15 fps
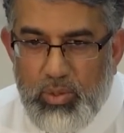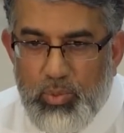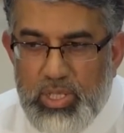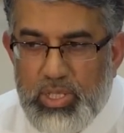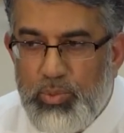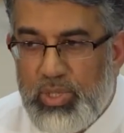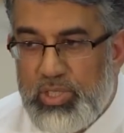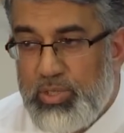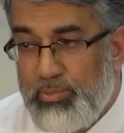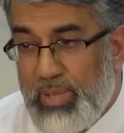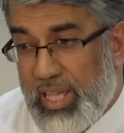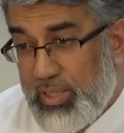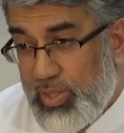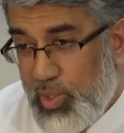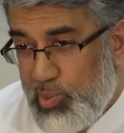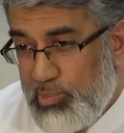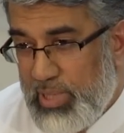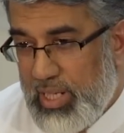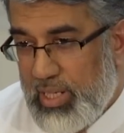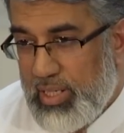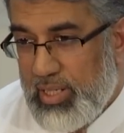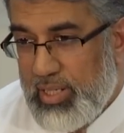When you want to make
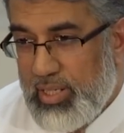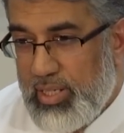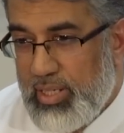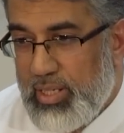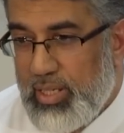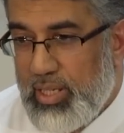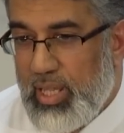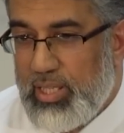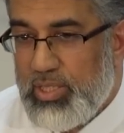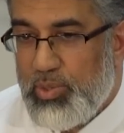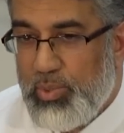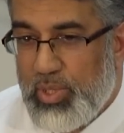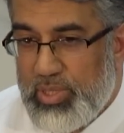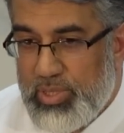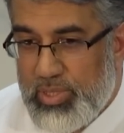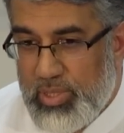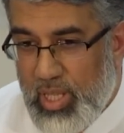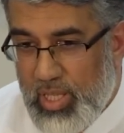tawbah and you want